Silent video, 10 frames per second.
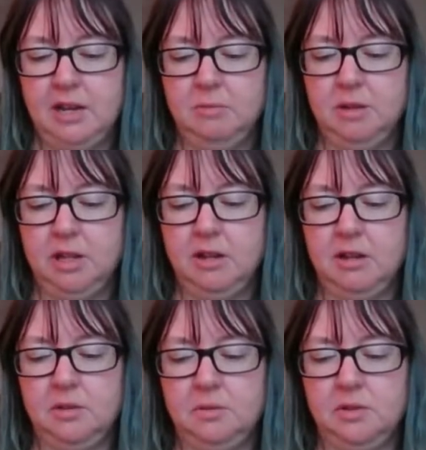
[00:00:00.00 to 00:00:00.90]
and you play
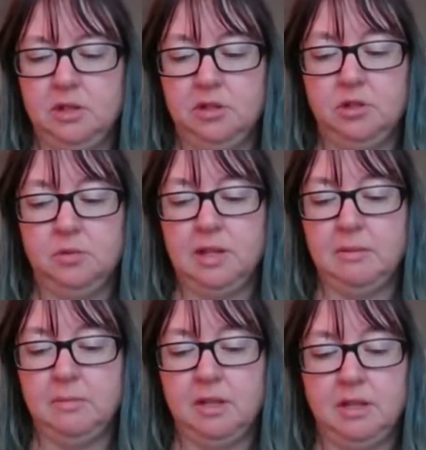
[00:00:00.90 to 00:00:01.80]
golf, you
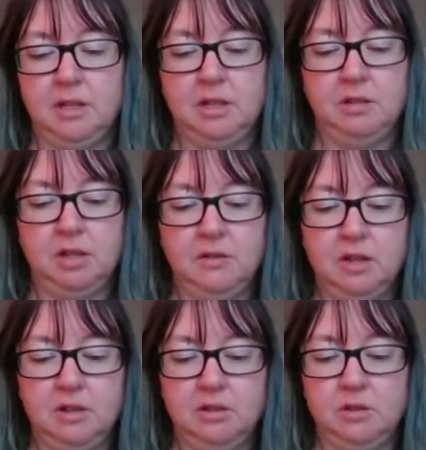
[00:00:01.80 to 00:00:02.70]
swim, you
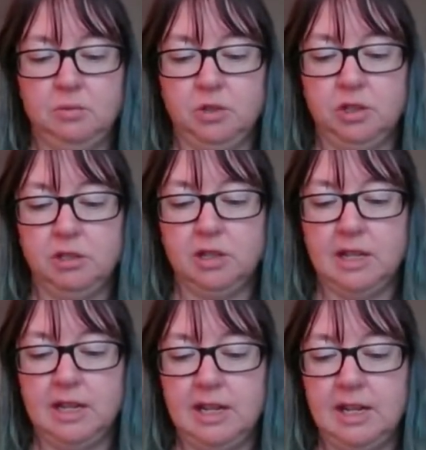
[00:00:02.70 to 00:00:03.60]
even do the Royal
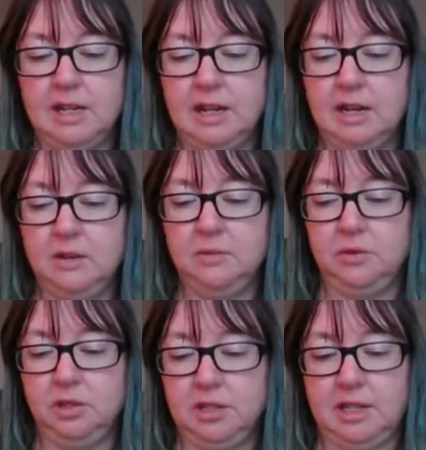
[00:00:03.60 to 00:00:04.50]
Canadian Air
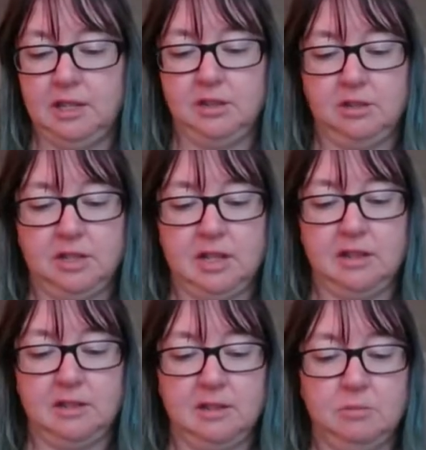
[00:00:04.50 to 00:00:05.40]
Force
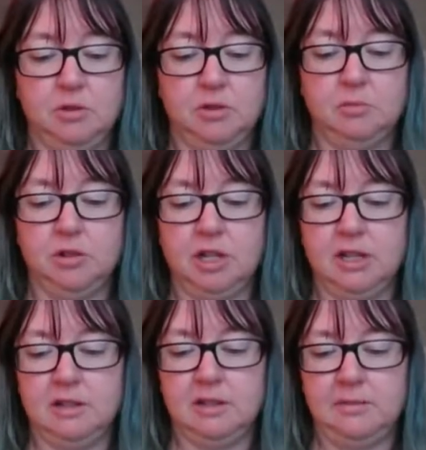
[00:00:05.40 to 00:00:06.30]
exercises most
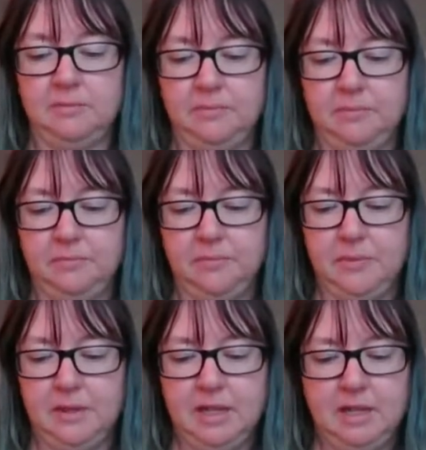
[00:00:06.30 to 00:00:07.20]
mornings.
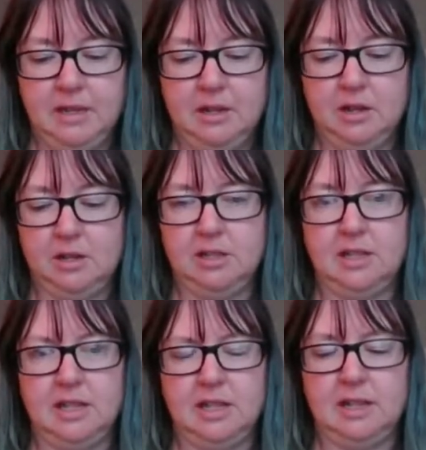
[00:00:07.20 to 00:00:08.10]

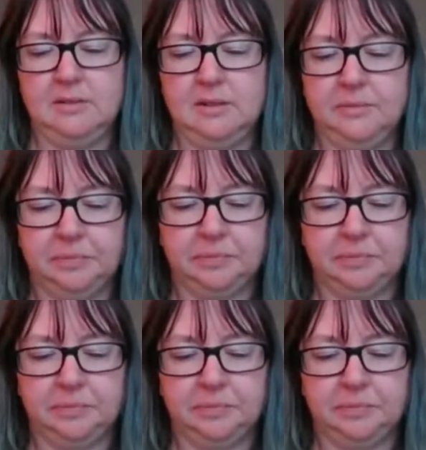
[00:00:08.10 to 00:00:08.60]
RCAF.